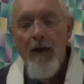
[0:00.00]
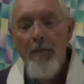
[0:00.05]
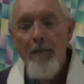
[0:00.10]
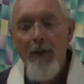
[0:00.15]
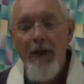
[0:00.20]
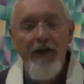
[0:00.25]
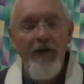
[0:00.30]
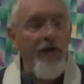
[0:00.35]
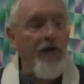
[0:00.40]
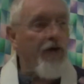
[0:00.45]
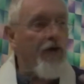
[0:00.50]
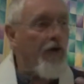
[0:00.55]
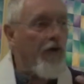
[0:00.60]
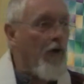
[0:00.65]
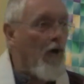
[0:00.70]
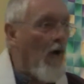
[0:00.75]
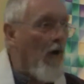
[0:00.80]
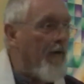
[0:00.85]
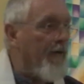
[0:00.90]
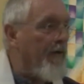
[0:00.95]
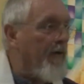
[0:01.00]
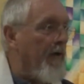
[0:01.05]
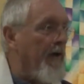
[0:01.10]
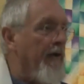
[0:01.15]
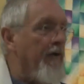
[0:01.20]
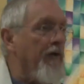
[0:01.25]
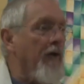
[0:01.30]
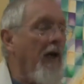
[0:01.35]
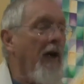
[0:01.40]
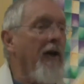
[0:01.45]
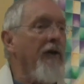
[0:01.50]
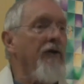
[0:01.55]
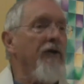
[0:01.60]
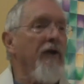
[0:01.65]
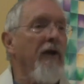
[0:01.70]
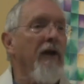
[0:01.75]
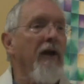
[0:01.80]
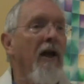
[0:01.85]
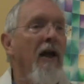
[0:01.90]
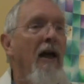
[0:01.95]
but it's constantly
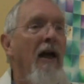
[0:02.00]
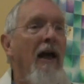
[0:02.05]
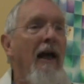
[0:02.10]
changing,